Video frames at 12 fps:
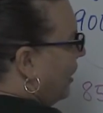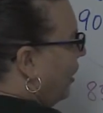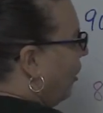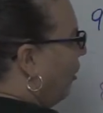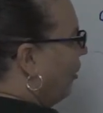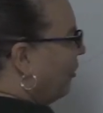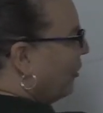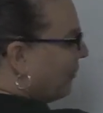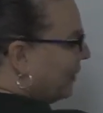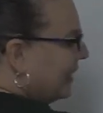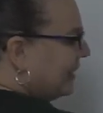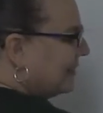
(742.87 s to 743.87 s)
All
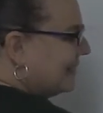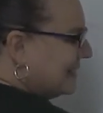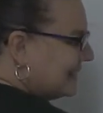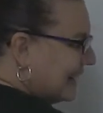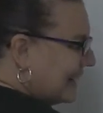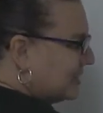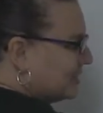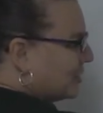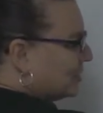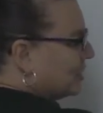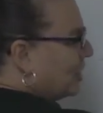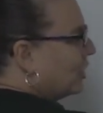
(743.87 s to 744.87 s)
three of these
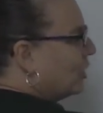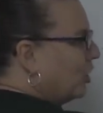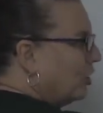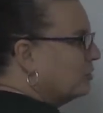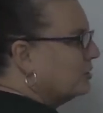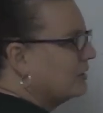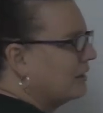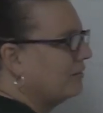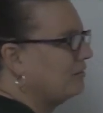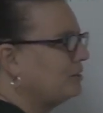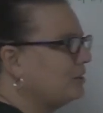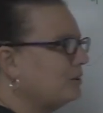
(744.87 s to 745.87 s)
answers are close
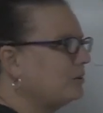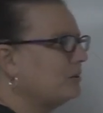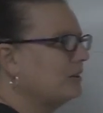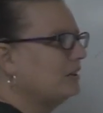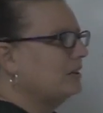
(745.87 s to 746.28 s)
enough to